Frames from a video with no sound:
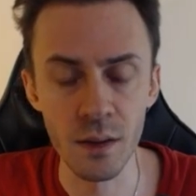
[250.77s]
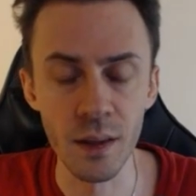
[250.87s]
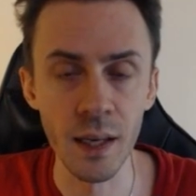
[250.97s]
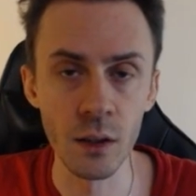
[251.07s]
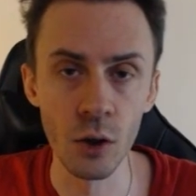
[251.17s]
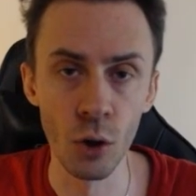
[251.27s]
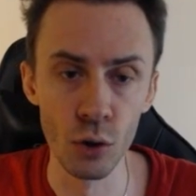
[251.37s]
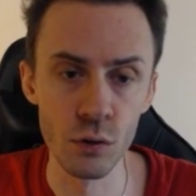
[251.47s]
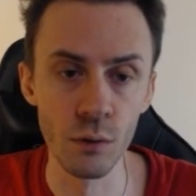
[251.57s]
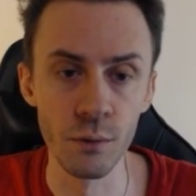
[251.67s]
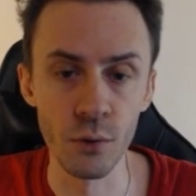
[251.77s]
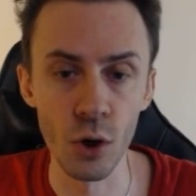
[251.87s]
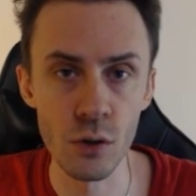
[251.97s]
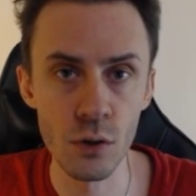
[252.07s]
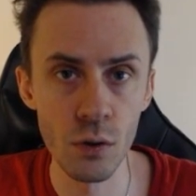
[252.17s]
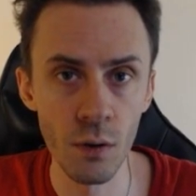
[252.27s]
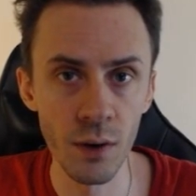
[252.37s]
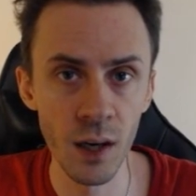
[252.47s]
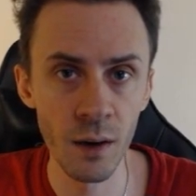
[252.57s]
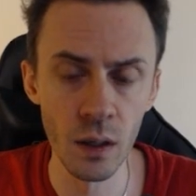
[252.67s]
and they can also Frost
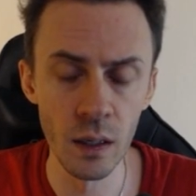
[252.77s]
Nova.